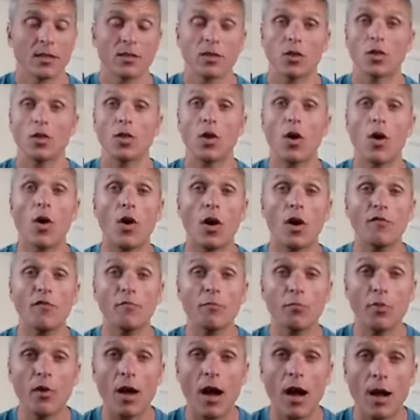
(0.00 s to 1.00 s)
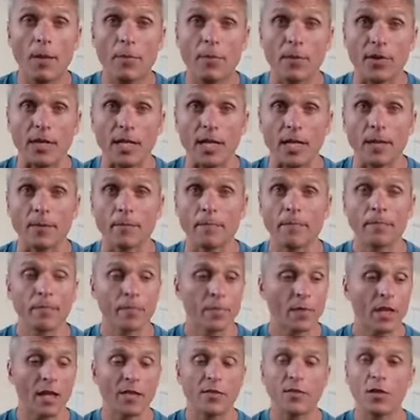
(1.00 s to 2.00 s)
the law of property,
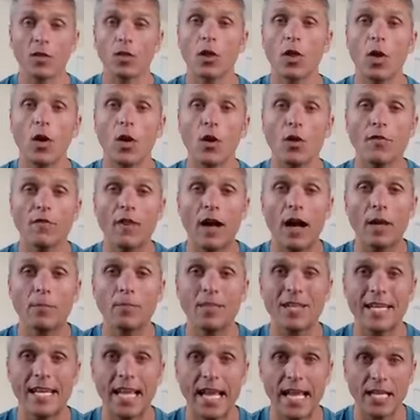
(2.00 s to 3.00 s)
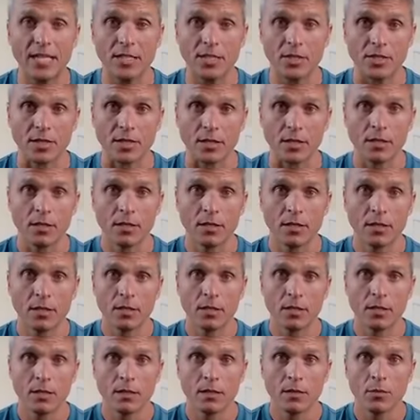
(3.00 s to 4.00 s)
and the law of obligation,
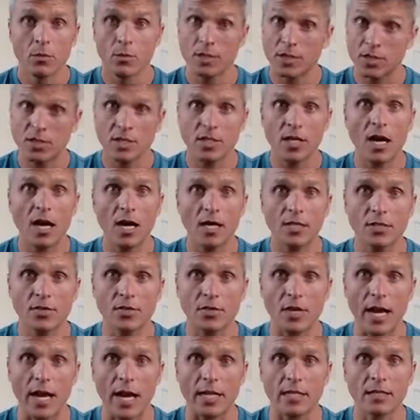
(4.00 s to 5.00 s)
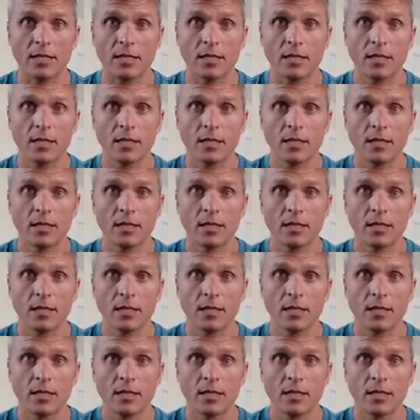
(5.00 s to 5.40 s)
which is contract.